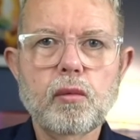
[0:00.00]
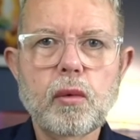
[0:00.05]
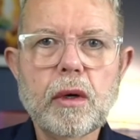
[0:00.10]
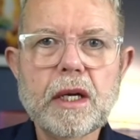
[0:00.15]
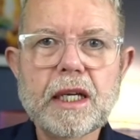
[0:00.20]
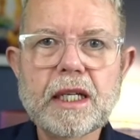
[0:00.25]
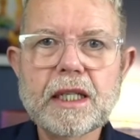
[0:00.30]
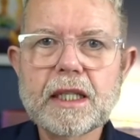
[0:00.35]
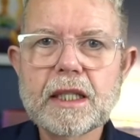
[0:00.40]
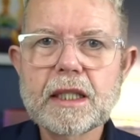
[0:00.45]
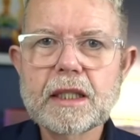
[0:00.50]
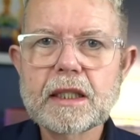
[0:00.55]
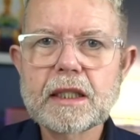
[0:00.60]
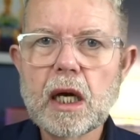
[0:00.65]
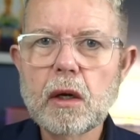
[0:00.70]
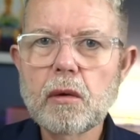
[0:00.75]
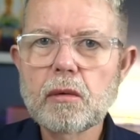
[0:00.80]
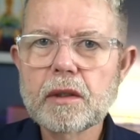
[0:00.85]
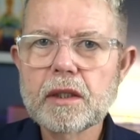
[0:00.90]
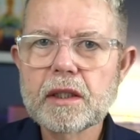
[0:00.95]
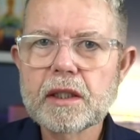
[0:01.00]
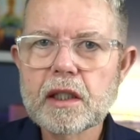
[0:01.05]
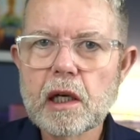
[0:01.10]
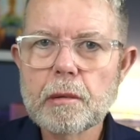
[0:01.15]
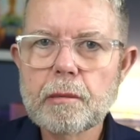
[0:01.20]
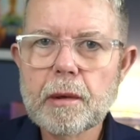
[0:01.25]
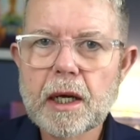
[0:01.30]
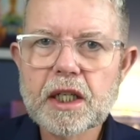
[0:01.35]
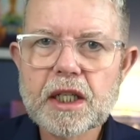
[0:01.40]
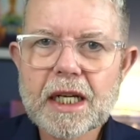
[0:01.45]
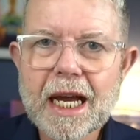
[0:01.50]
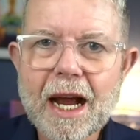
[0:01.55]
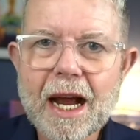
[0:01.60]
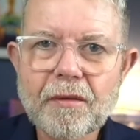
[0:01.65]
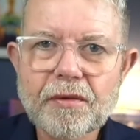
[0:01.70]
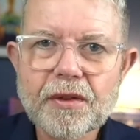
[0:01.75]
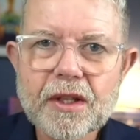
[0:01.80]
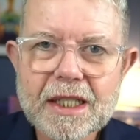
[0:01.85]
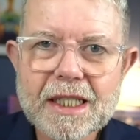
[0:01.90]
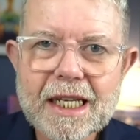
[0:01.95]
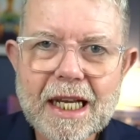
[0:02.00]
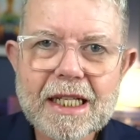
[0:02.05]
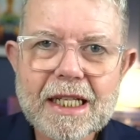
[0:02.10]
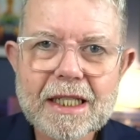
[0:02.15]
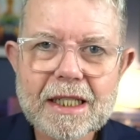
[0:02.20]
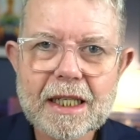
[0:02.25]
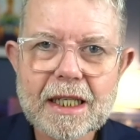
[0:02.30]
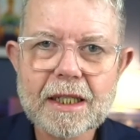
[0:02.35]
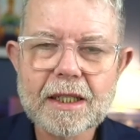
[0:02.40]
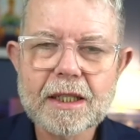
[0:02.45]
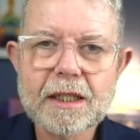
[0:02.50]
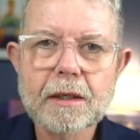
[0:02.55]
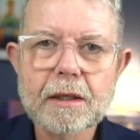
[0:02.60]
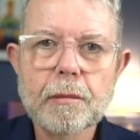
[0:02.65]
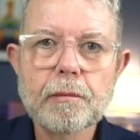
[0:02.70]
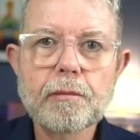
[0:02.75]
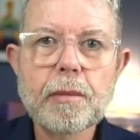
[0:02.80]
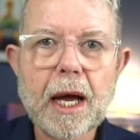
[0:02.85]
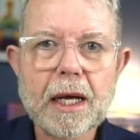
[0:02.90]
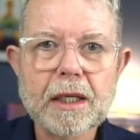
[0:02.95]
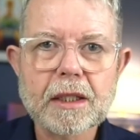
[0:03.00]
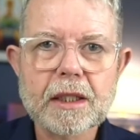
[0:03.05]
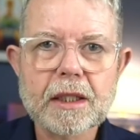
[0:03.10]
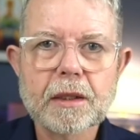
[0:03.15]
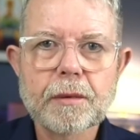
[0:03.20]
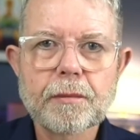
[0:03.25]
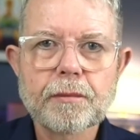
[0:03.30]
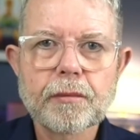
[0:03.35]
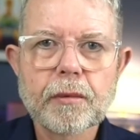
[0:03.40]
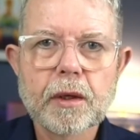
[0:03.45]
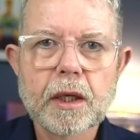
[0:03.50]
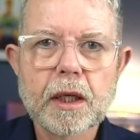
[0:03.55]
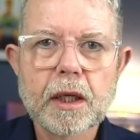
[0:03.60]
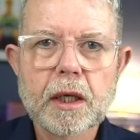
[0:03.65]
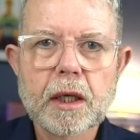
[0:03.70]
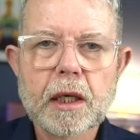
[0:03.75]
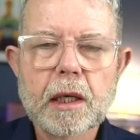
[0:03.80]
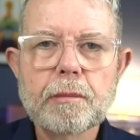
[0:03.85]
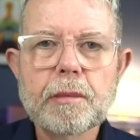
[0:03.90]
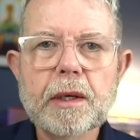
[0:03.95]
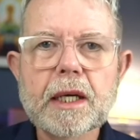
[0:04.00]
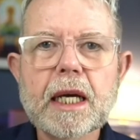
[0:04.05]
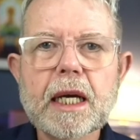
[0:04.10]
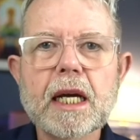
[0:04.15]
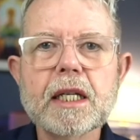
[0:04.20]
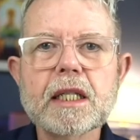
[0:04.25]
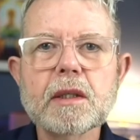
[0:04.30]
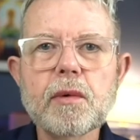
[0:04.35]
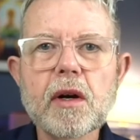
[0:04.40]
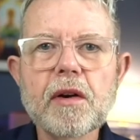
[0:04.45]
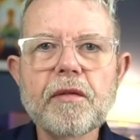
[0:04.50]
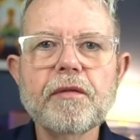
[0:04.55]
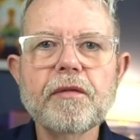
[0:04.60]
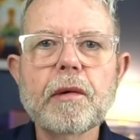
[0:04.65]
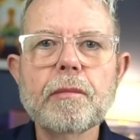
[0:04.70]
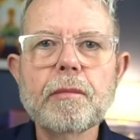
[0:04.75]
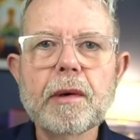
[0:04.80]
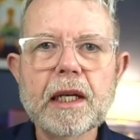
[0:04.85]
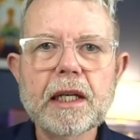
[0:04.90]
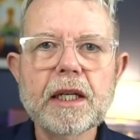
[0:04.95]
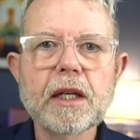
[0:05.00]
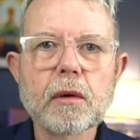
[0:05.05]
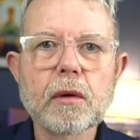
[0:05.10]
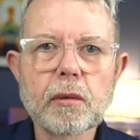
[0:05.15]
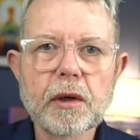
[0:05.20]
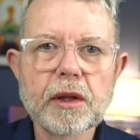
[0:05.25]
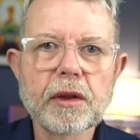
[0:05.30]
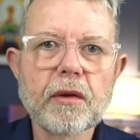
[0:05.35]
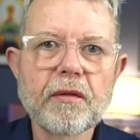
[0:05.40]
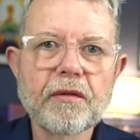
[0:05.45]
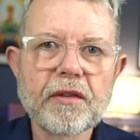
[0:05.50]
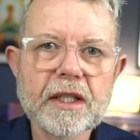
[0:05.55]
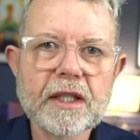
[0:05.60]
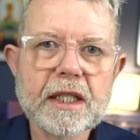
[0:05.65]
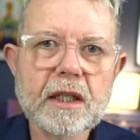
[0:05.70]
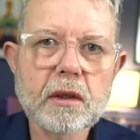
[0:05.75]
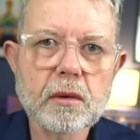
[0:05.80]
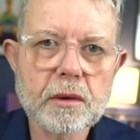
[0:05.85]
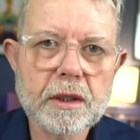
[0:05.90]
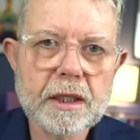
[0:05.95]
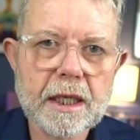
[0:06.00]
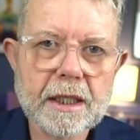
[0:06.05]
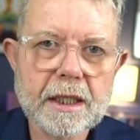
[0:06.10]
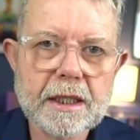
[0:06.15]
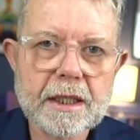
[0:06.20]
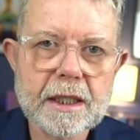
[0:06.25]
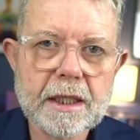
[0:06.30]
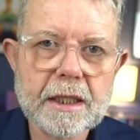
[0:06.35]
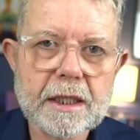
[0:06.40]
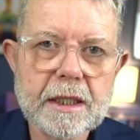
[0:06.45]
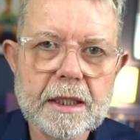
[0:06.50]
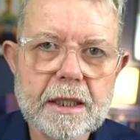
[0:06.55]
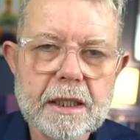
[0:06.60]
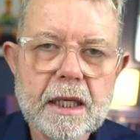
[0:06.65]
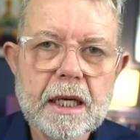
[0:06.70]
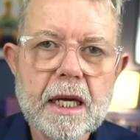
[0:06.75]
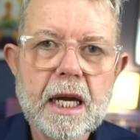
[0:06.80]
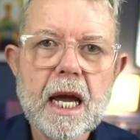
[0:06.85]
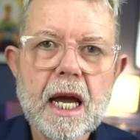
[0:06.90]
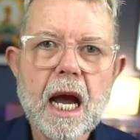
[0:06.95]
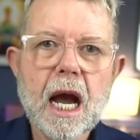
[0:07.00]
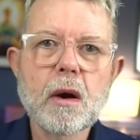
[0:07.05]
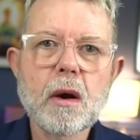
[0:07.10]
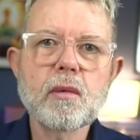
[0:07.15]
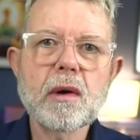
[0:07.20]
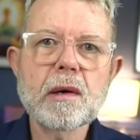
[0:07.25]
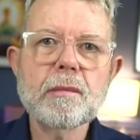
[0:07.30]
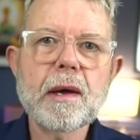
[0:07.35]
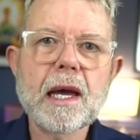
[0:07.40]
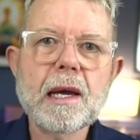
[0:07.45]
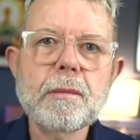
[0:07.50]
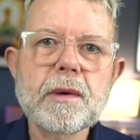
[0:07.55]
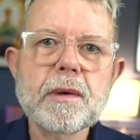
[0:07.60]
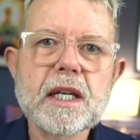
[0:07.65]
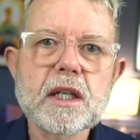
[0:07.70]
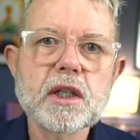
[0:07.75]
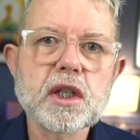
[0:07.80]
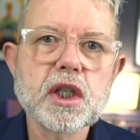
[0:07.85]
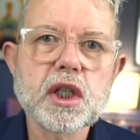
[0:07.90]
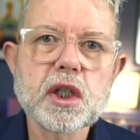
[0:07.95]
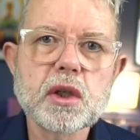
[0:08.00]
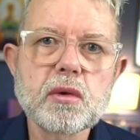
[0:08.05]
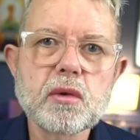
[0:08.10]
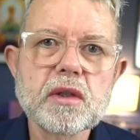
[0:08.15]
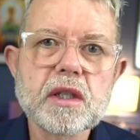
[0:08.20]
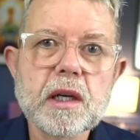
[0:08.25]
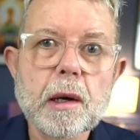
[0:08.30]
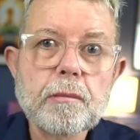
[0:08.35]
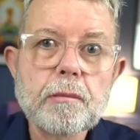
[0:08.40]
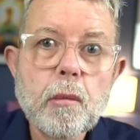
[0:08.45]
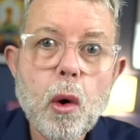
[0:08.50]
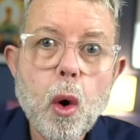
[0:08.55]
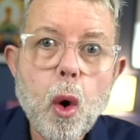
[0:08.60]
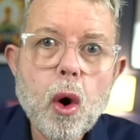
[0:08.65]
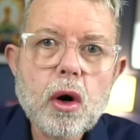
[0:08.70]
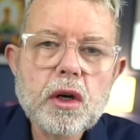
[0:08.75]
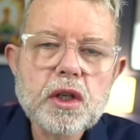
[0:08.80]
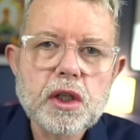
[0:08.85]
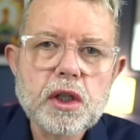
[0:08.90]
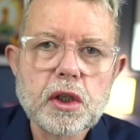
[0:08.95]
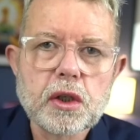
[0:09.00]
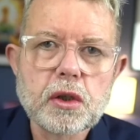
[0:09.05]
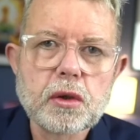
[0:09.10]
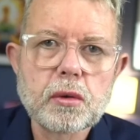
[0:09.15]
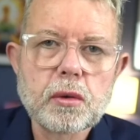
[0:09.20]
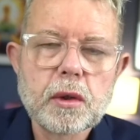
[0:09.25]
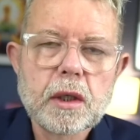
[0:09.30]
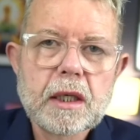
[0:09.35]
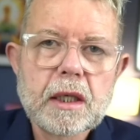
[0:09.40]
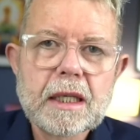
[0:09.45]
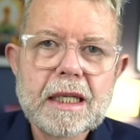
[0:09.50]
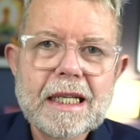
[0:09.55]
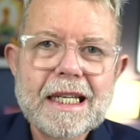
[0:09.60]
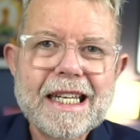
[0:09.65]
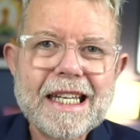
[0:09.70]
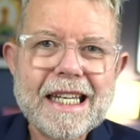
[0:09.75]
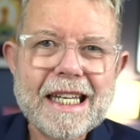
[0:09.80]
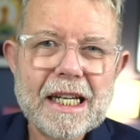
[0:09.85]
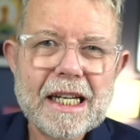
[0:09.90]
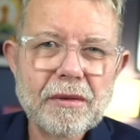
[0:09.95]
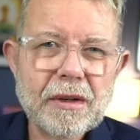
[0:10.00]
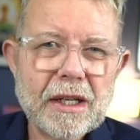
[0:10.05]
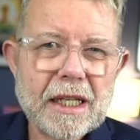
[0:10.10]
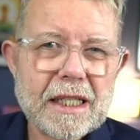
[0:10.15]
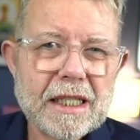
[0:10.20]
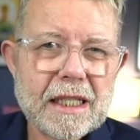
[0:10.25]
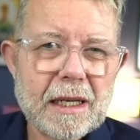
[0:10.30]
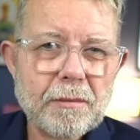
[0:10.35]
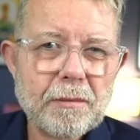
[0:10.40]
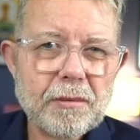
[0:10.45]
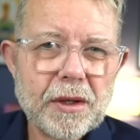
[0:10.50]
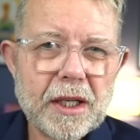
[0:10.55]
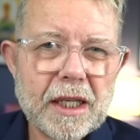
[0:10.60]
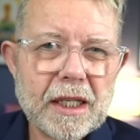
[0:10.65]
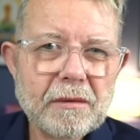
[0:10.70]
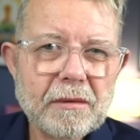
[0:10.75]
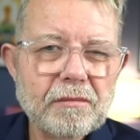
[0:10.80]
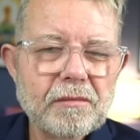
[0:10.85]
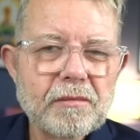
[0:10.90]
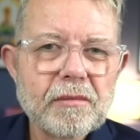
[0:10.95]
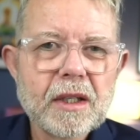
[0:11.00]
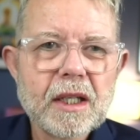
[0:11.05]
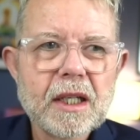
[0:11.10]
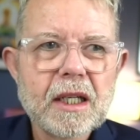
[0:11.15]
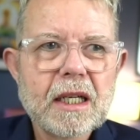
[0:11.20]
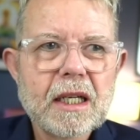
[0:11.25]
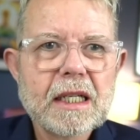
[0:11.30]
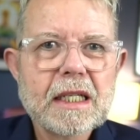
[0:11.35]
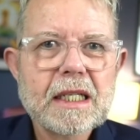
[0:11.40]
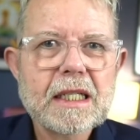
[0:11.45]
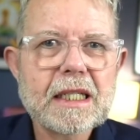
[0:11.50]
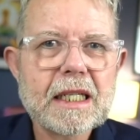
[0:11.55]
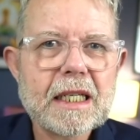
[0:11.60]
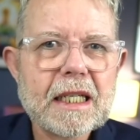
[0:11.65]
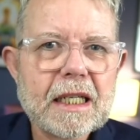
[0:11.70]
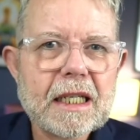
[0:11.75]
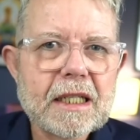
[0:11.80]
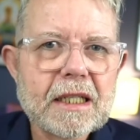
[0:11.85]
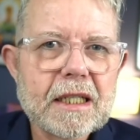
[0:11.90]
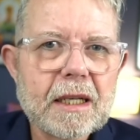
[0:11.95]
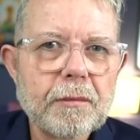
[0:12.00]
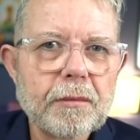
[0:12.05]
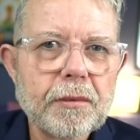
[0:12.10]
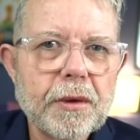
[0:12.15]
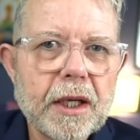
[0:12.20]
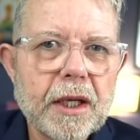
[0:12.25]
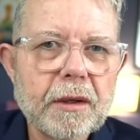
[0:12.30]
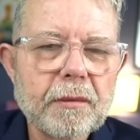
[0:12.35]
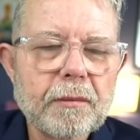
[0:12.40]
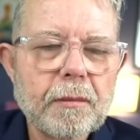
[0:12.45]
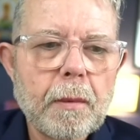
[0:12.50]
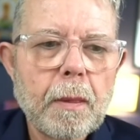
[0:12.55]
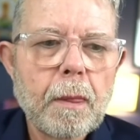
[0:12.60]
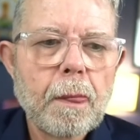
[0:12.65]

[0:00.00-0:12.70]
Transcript: we don't so much have the senses, but because we're familiar with the physical senses and we may be attuned more to hearing something, seeing something,